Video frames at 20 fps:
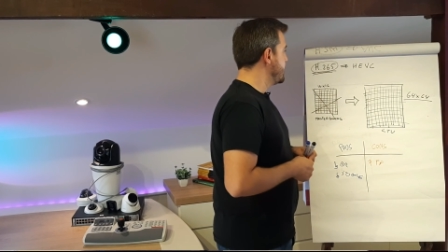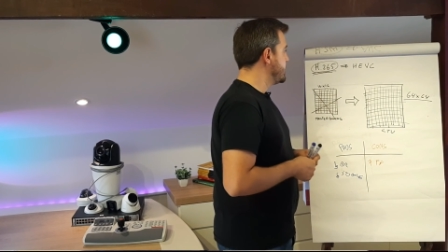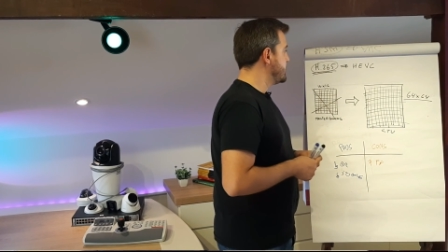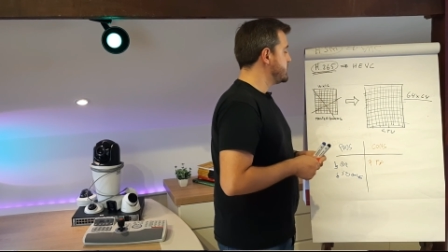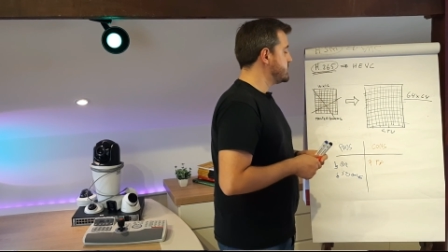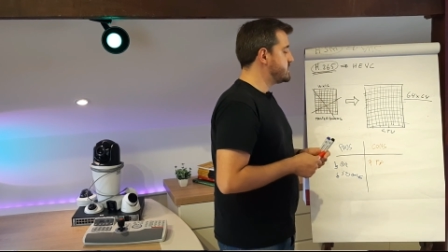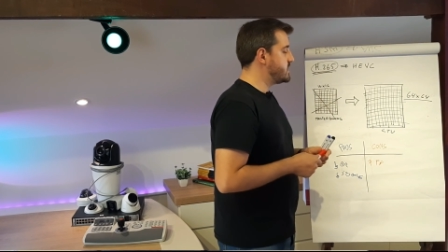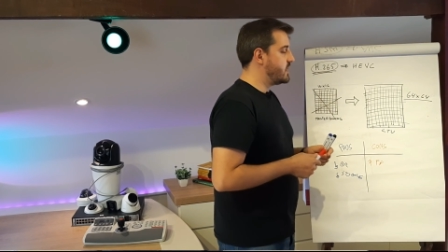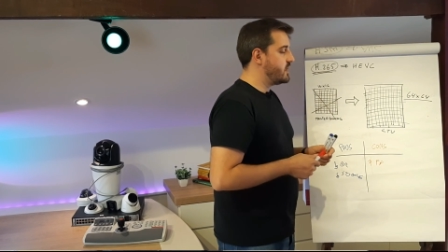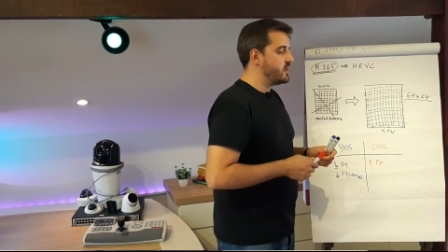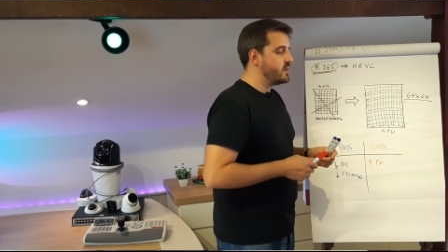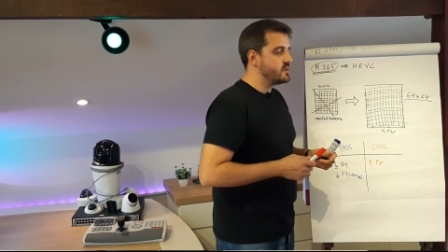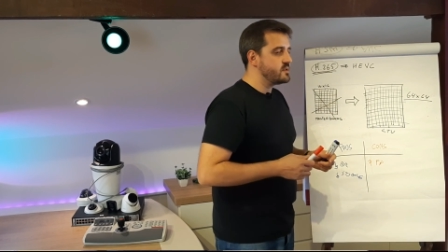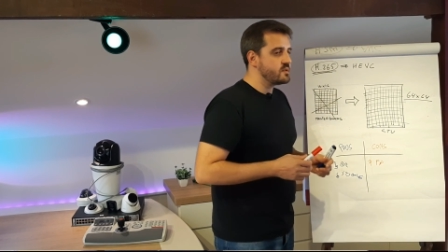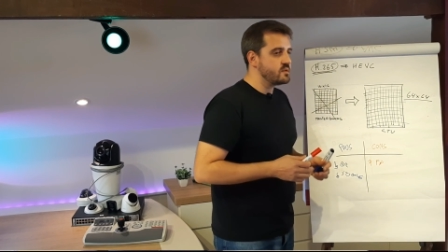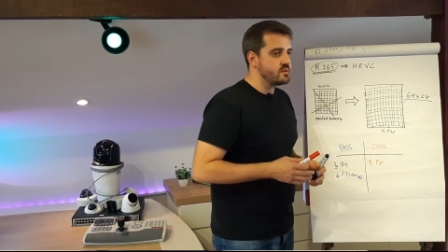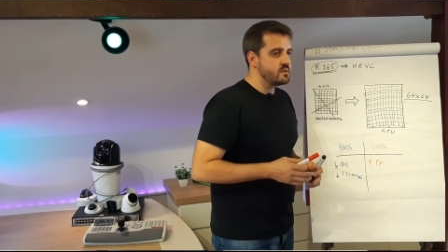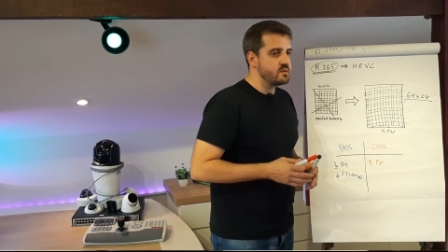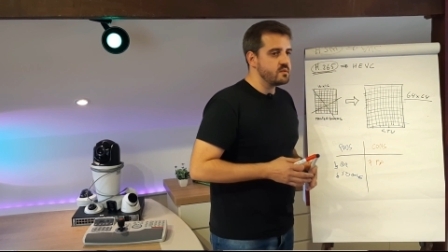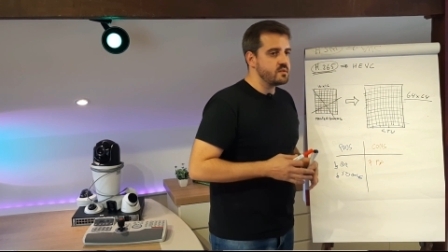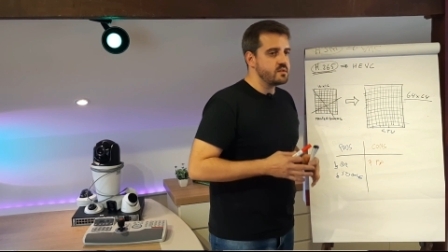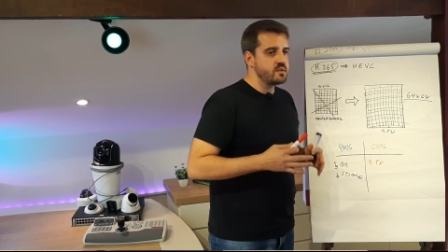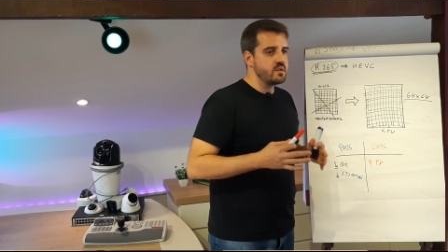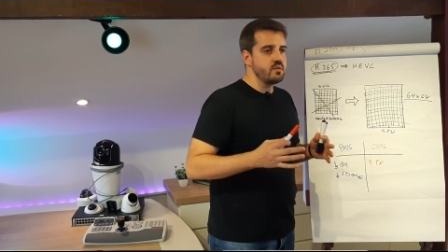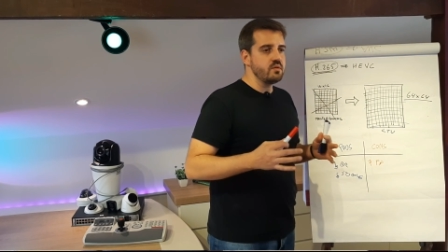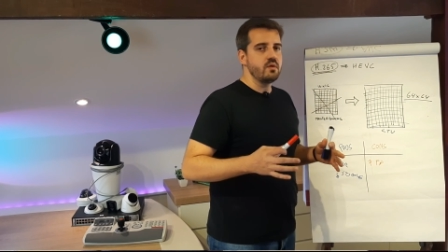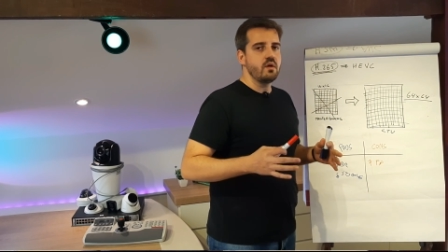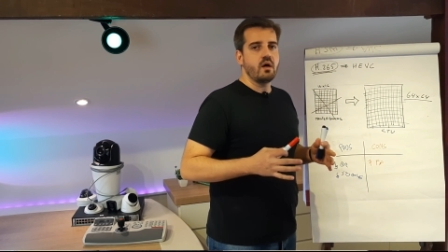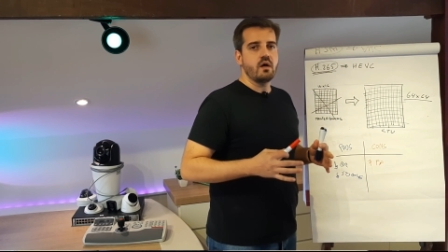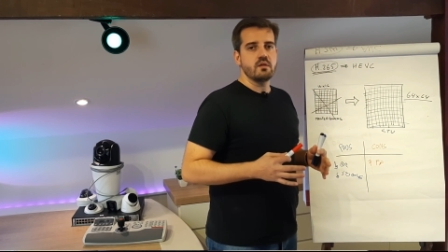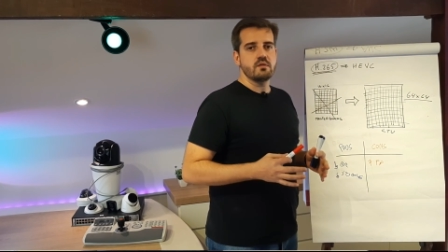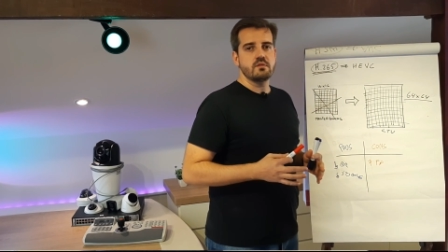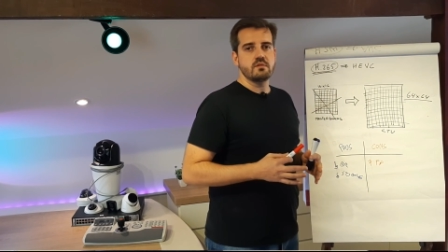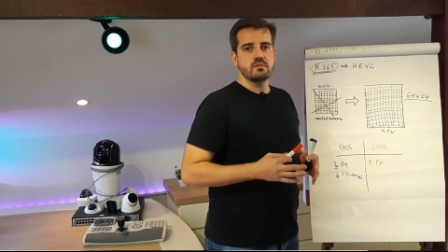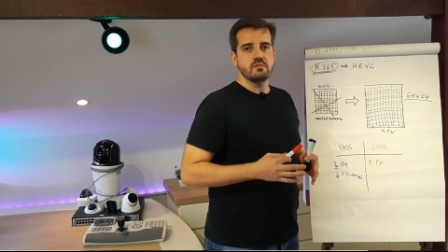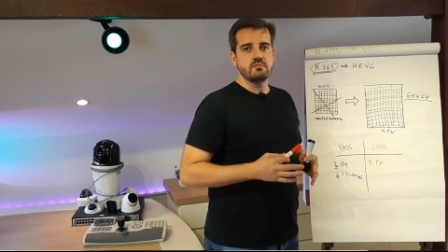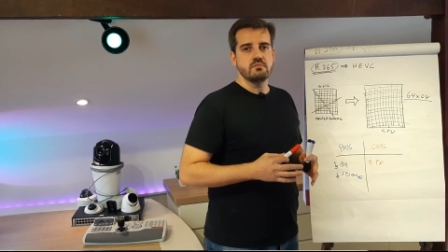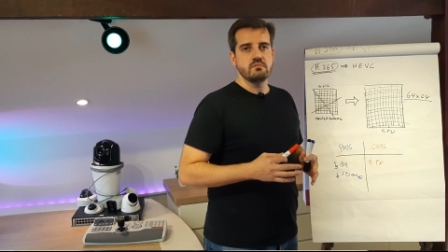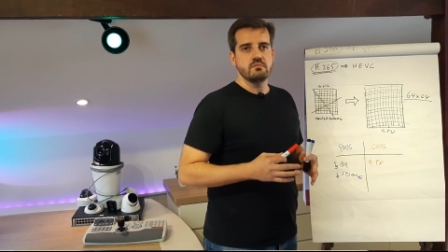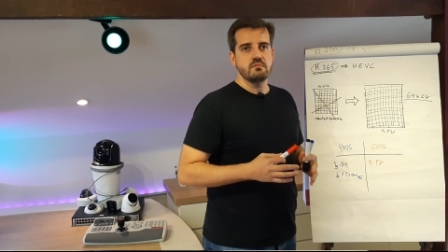is that it's still not